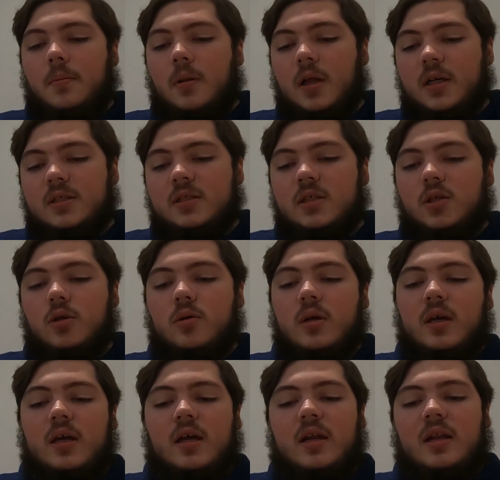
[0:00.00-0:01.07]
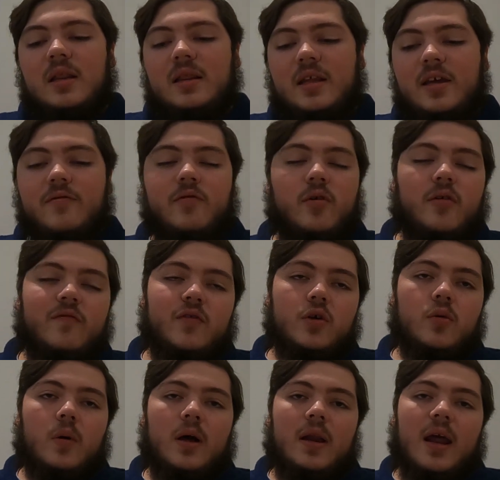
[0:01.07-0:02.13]
Plus, you can leave a
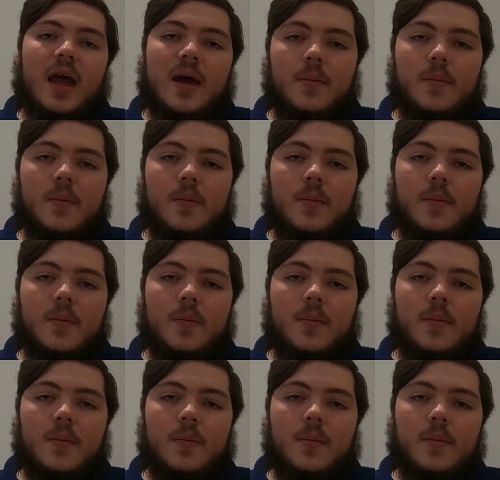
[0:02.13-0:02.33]
review on